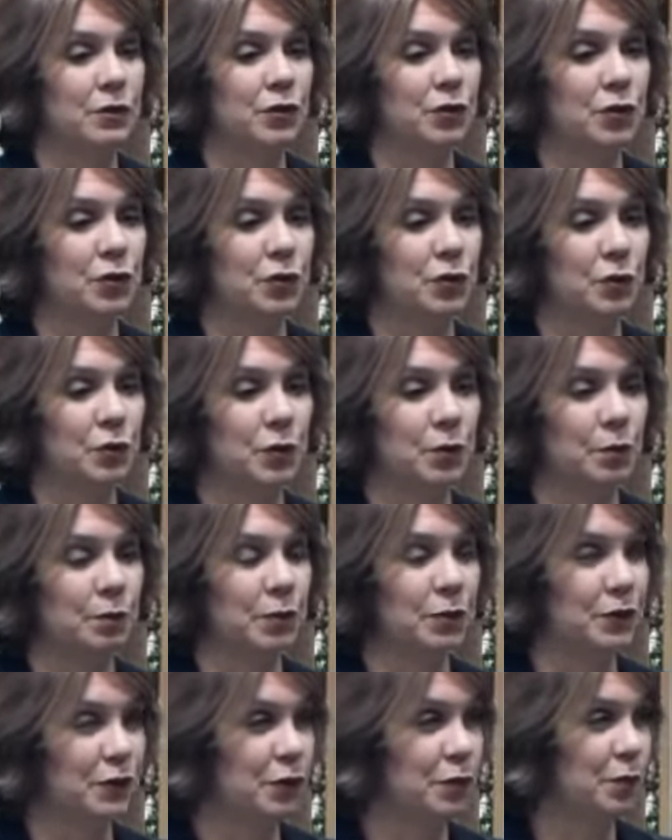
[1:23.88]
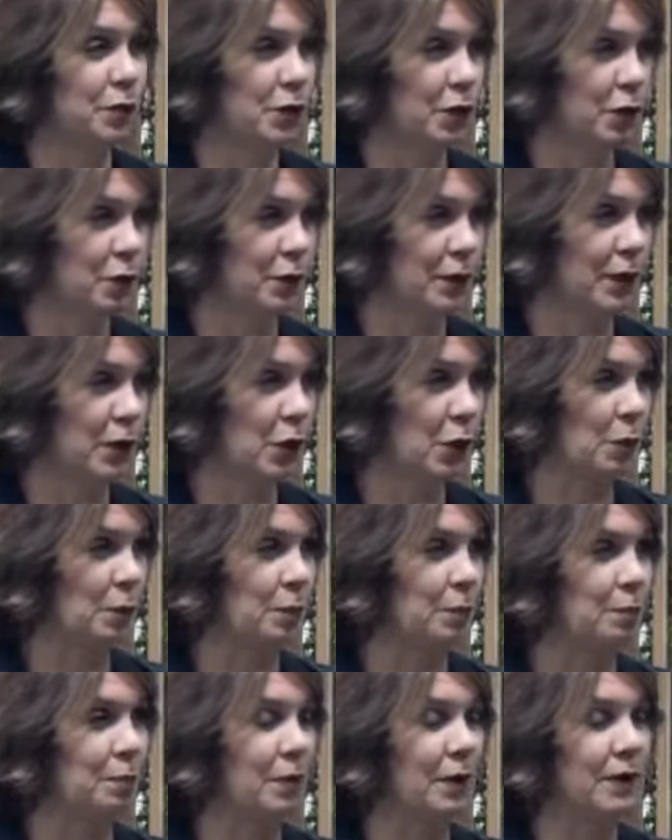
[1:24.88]
to pursue a career,
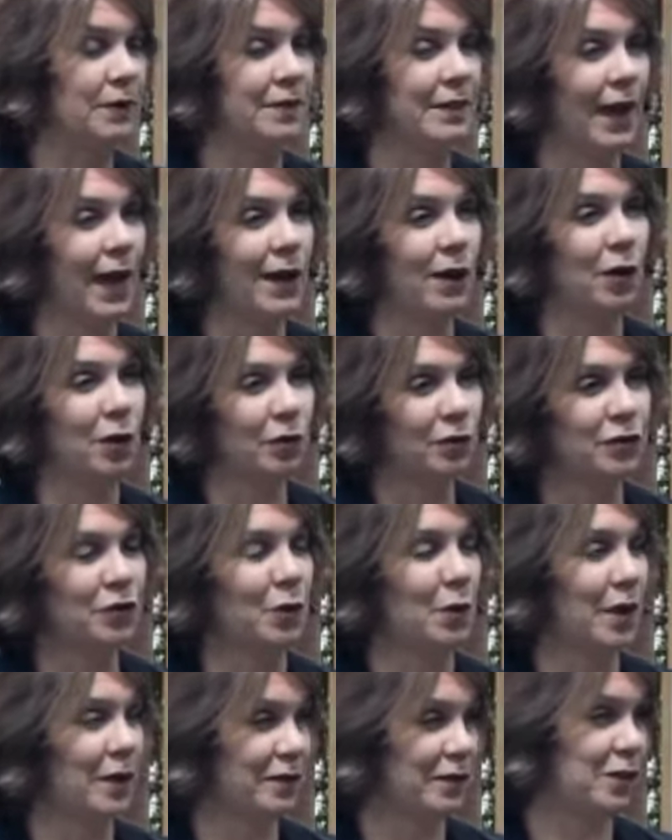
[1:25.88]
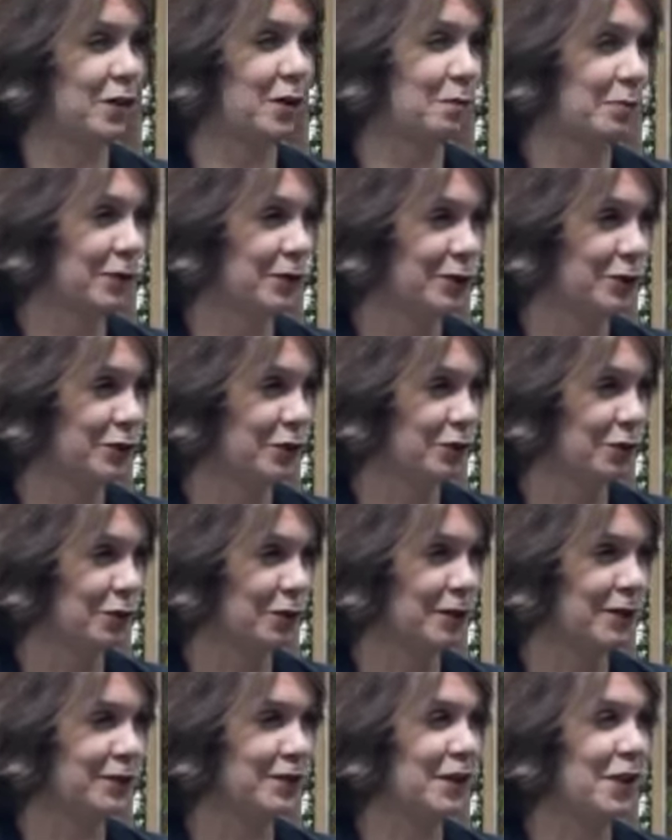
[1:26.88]
but that also ended up in
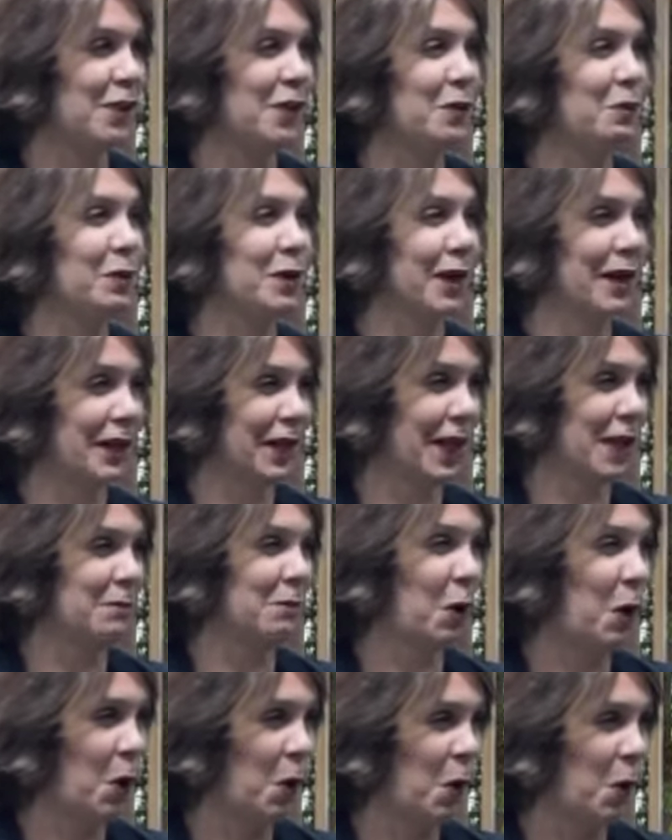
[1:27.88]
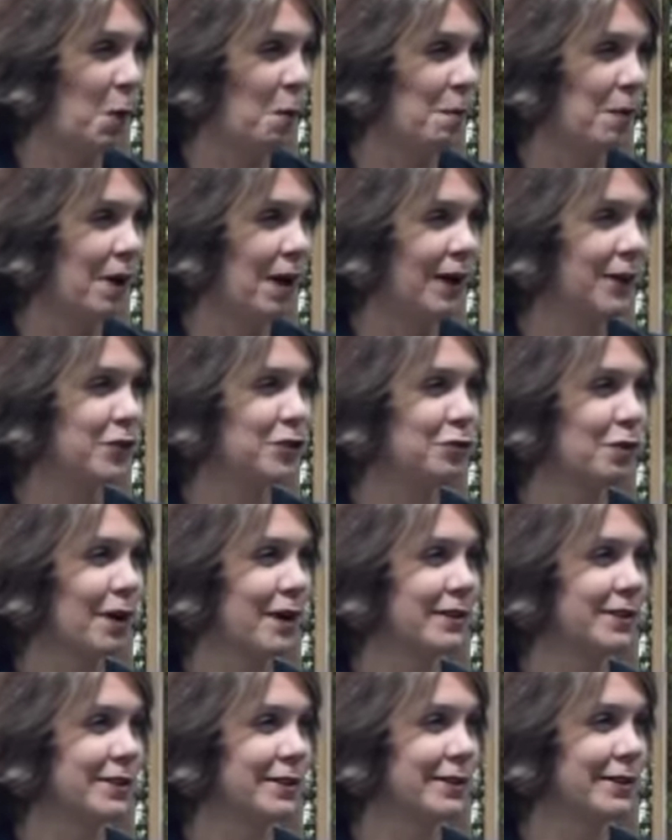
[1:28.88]
insurance. And then when I came home, I
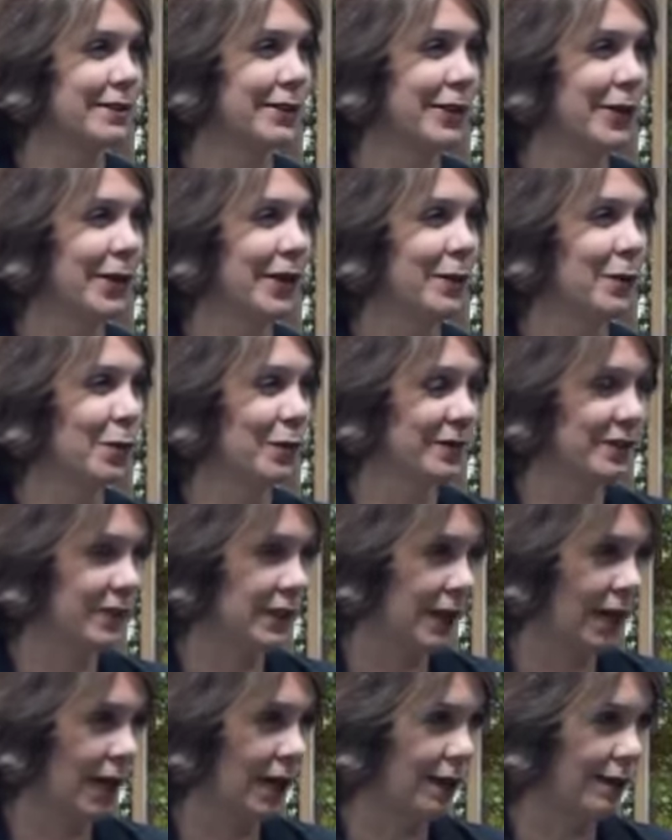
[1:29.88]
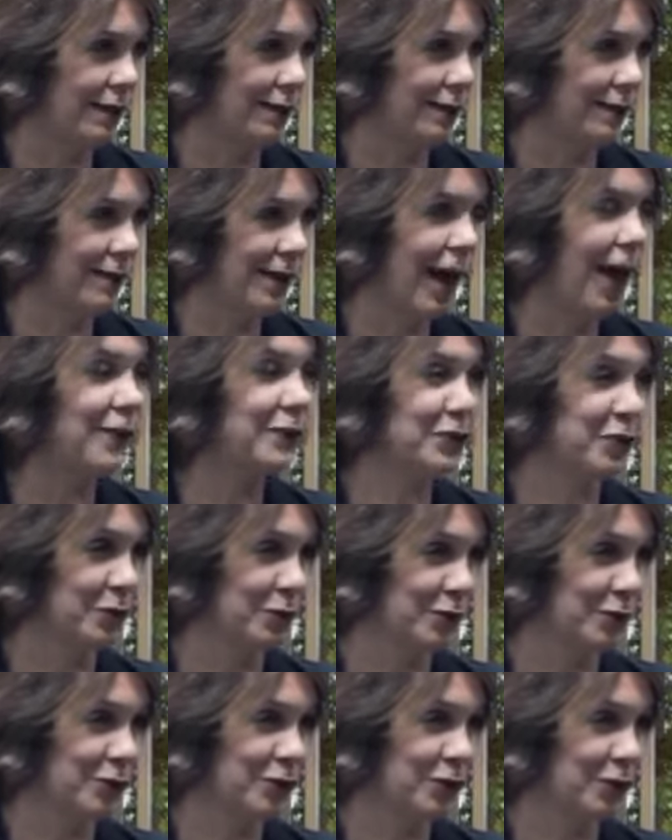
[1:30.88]
tried to, once again, not do
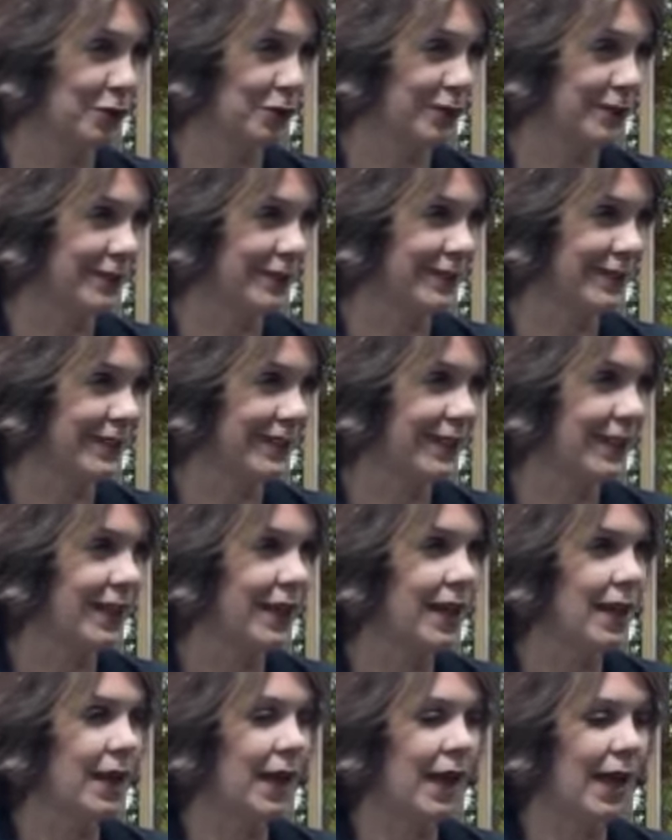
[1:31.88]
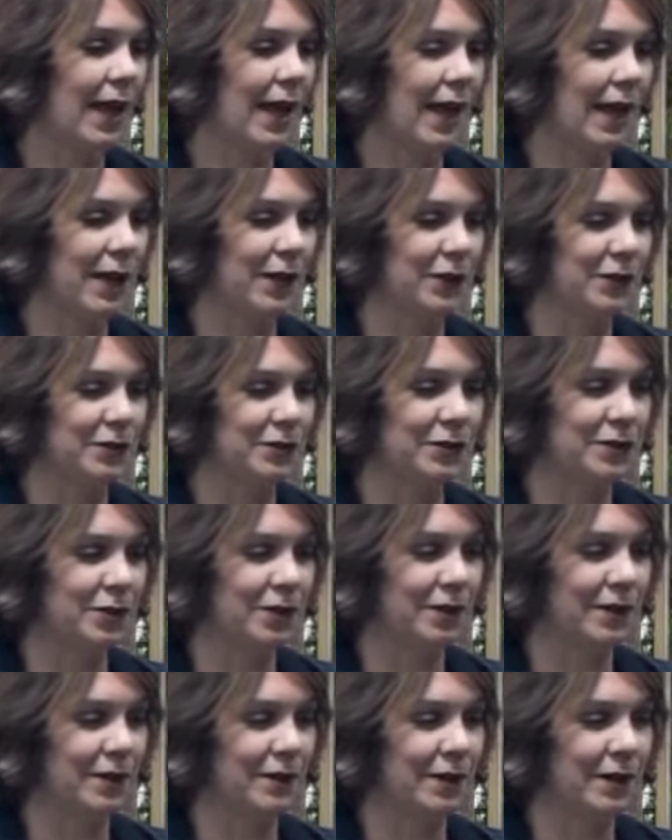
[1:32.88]
insurance, and
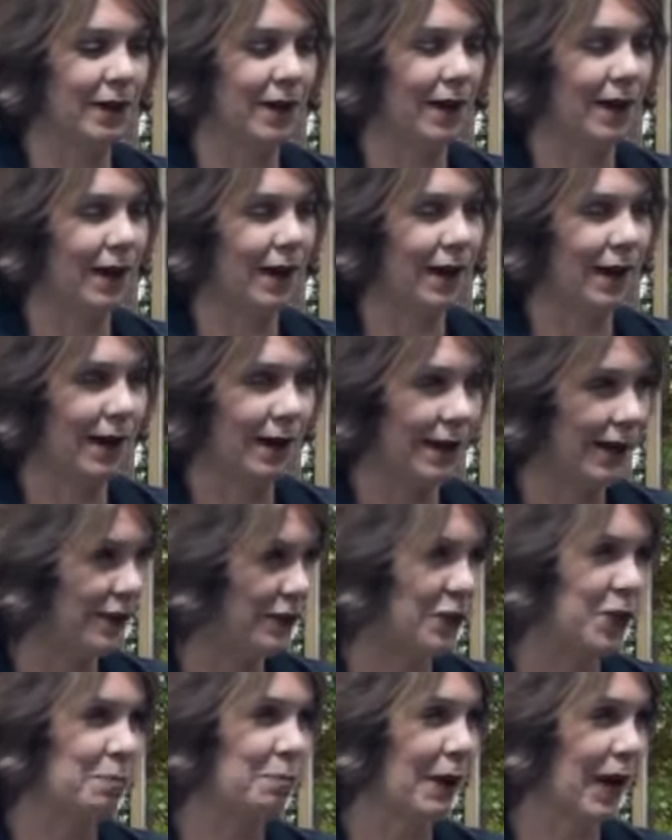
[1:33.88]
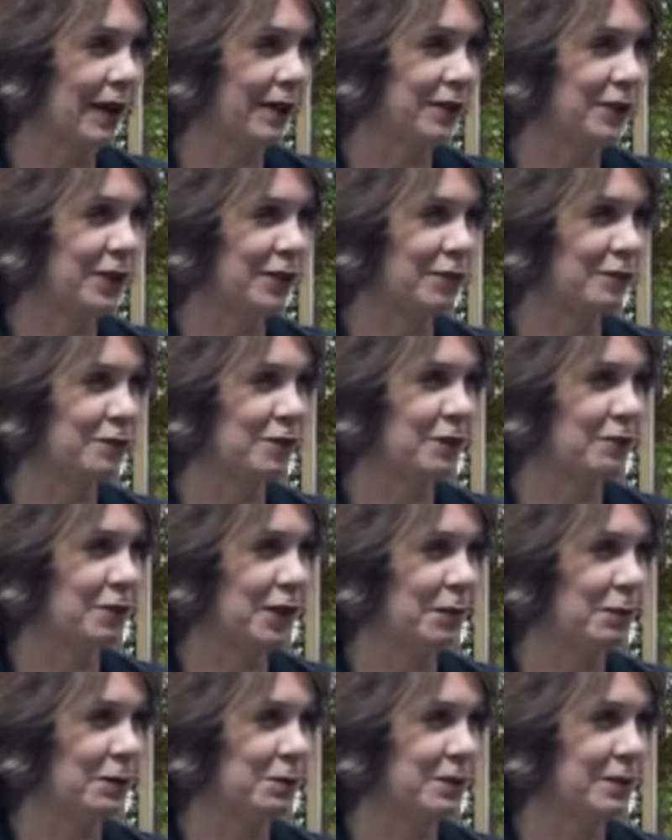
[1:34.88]
I ended up back in the
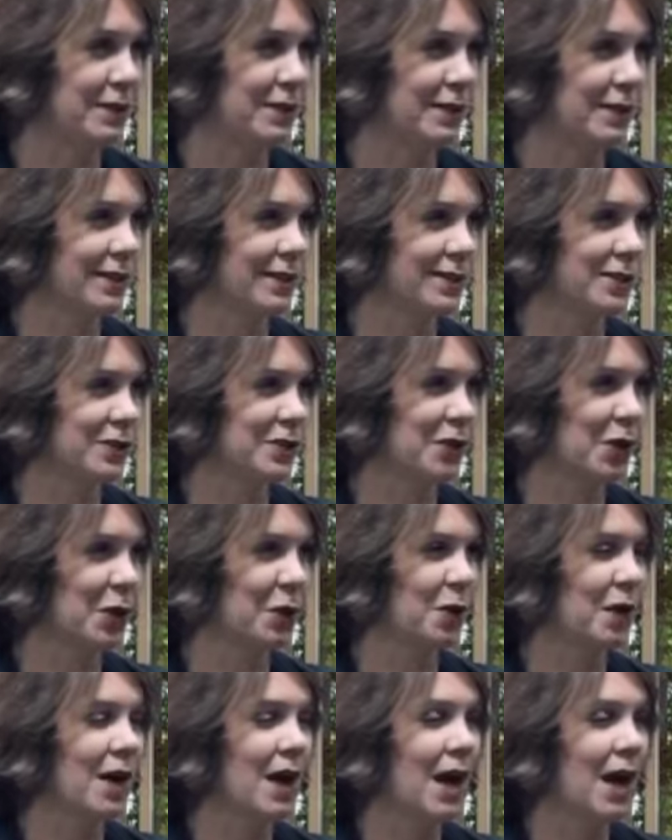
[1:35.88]
family business. So,